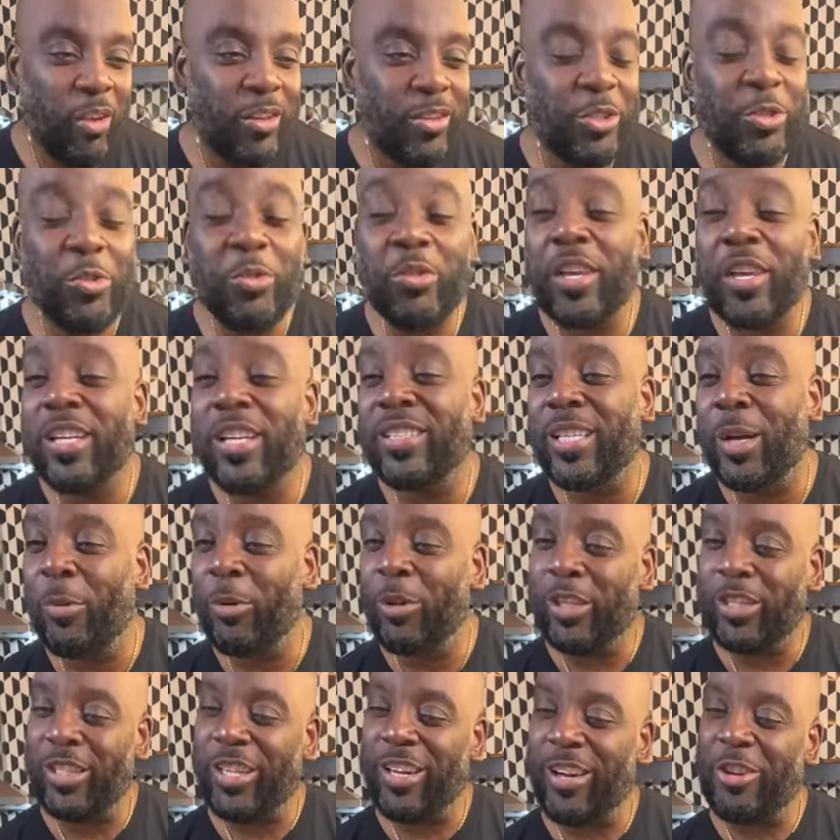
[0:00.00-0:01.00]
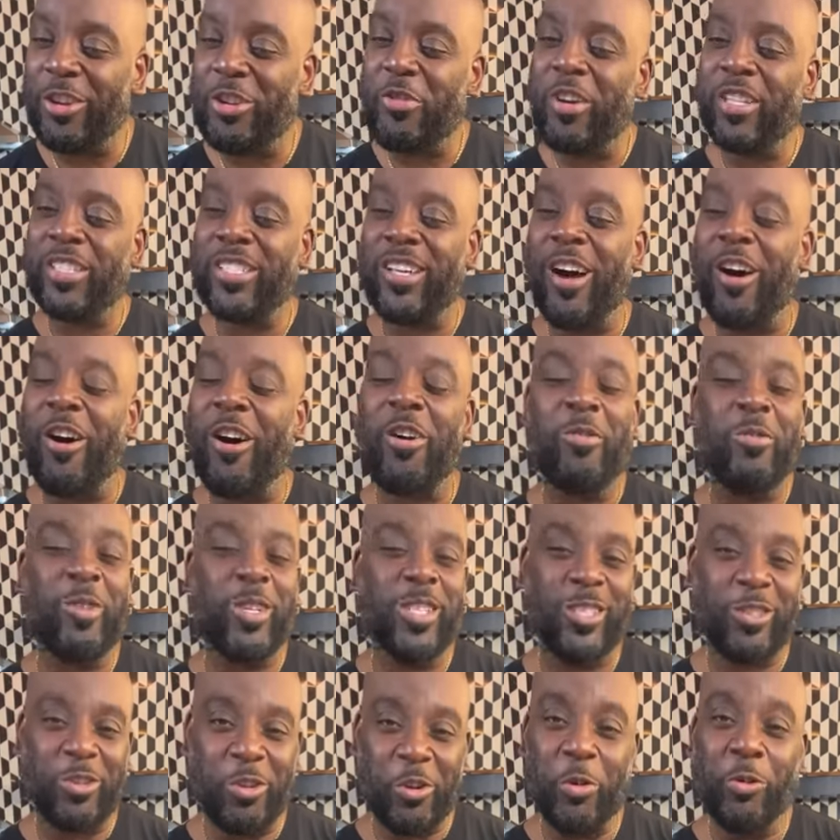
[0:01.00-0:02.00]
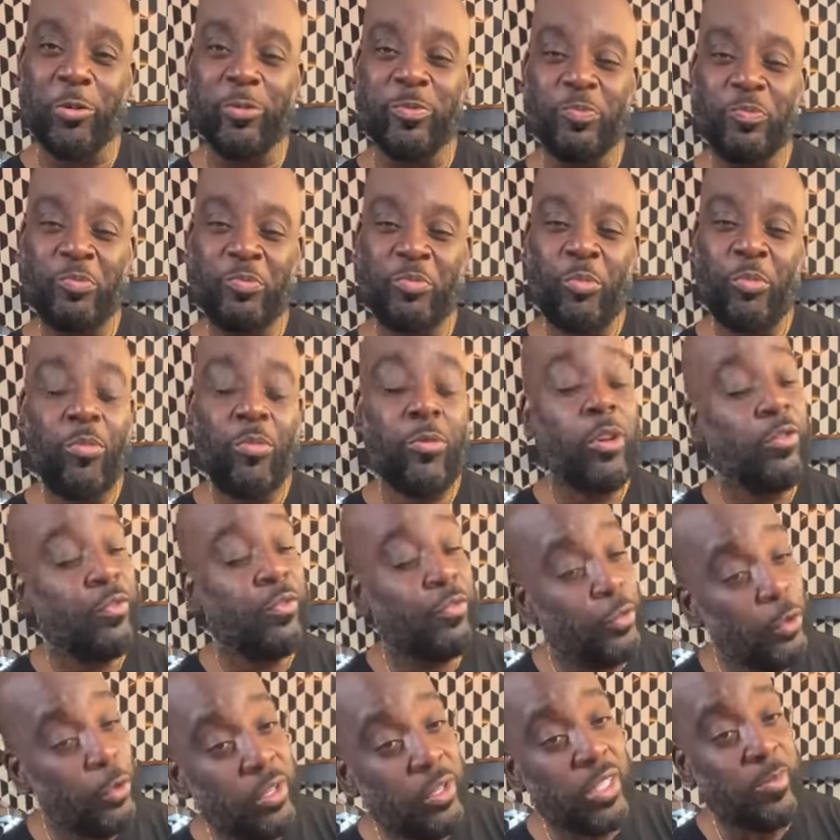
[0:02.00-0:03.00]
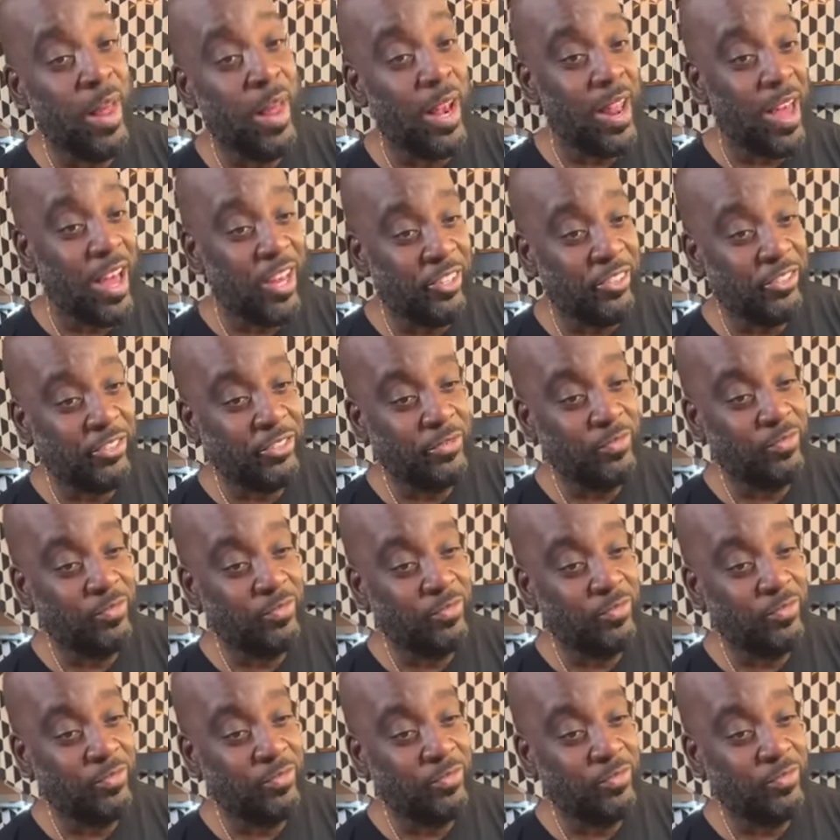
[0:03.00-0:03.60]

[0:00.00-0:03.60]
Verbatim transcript: Two things I want to tell you, as I always do. Food is my life.